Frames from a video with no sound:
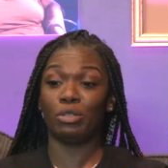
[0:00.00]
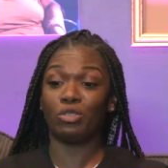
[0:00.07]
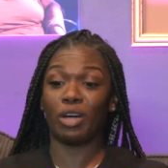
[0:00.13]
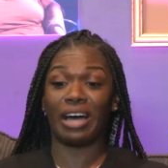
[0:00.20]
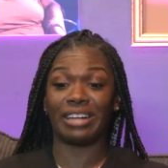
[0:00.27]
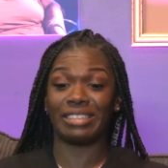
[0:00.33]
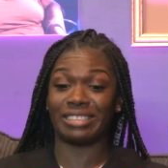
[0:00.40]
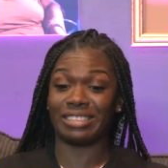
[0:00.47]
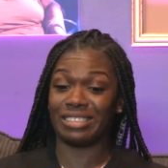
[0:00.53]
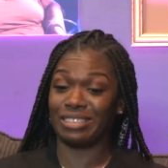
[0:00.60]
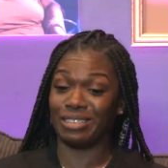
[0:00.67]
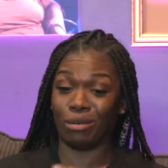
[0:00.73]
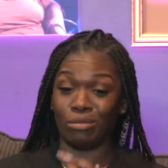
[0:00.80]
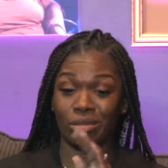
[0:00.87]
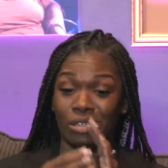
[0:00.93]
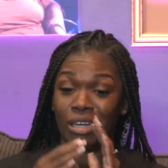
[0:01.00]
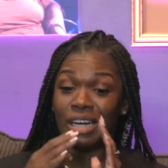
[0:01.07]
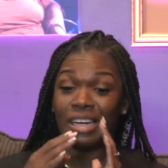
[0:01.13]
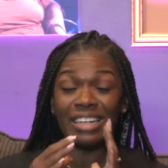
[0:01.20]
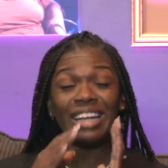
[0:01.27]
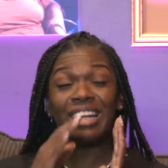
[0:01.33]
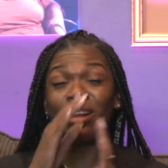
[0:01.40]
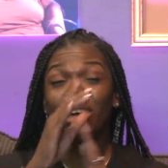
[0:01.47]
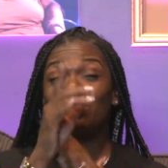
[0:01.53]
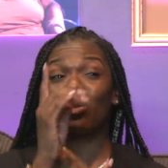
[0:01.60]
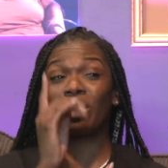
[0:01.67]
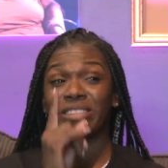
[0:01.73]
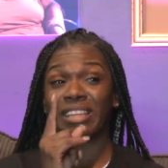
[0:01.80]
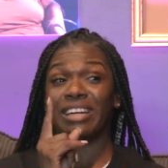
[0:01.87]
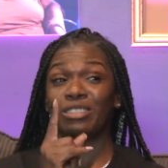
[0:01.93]
be trying to. Don't be. That's
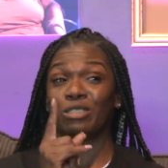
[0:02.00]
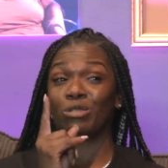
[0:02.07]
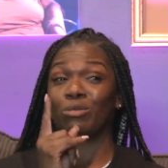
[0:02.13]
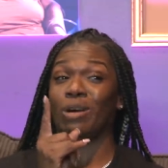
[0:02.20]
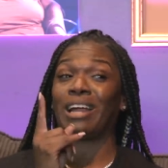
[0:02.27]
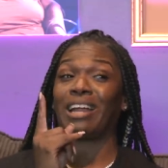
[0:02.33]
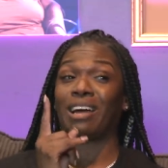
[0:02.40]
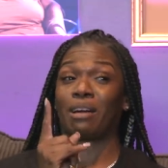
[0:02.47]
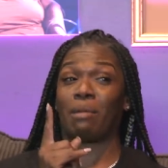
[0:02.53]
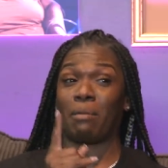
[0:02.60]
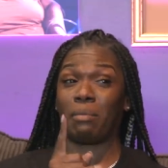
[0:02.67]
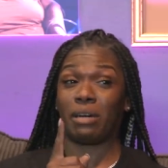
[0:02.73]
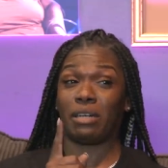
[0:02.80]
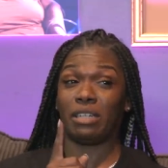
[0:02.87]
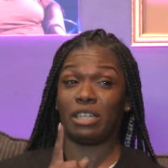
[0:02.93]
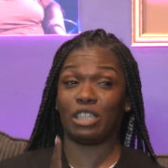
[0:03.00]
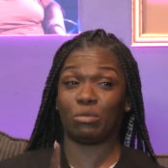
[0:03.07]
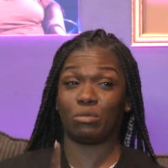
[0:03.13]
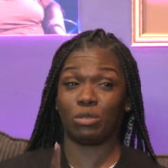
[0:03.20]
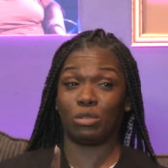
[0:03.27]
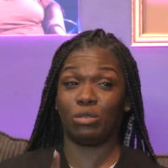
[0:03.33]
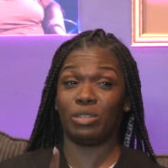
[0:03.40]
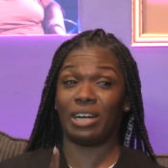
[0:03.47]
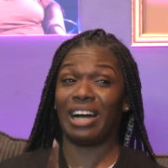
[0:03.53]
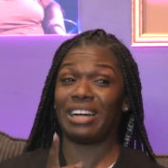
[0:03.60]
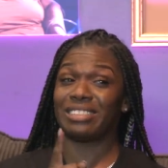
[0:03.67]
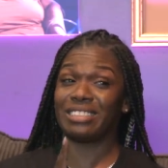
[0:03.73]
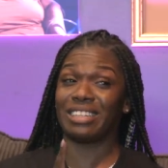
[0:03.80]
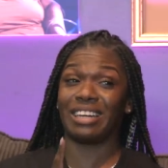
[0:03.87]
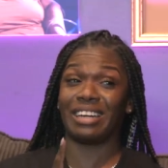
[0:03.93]
one thing too. I like about my husband too. Cause I
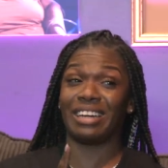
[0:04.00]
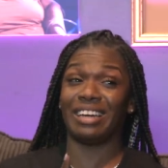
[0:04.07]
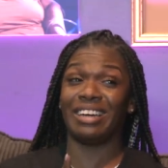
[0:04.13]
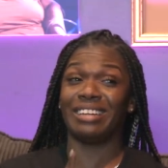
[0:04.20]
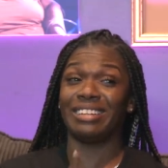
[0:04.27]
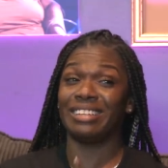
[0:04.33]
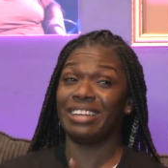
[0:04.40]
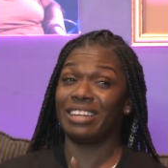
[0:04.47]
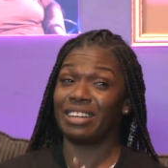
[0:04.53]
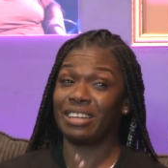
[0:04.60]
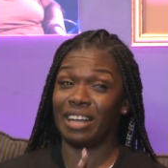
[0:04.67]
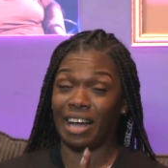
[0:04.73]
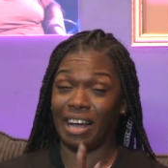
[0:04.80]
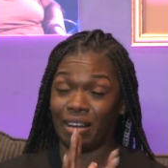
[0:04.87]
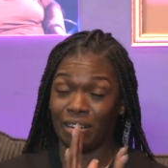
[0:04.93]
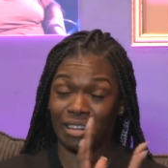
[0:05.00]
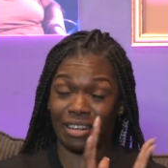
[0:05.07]
said any nigga that I,